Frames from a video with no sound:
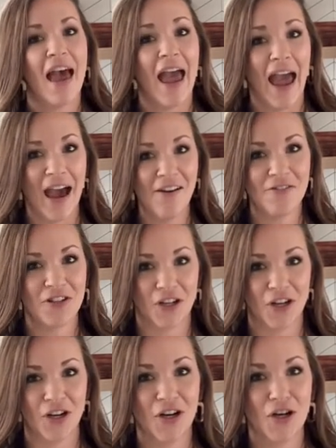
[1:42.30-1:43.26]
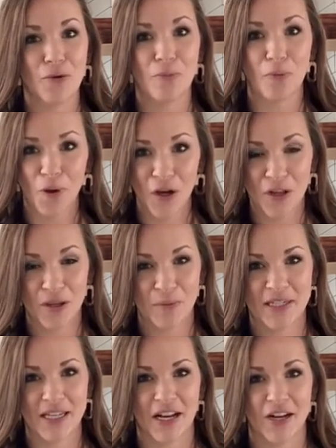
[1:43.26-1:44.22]
After you boil the
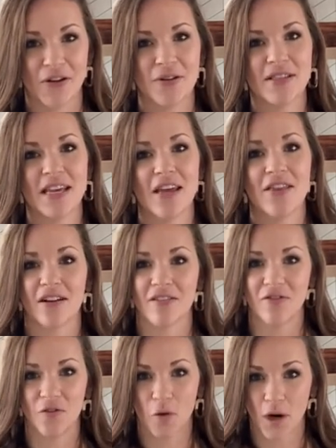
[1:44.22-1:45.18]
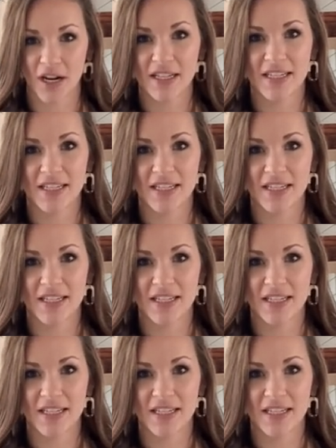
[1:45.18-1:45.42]
potatoes and they're fork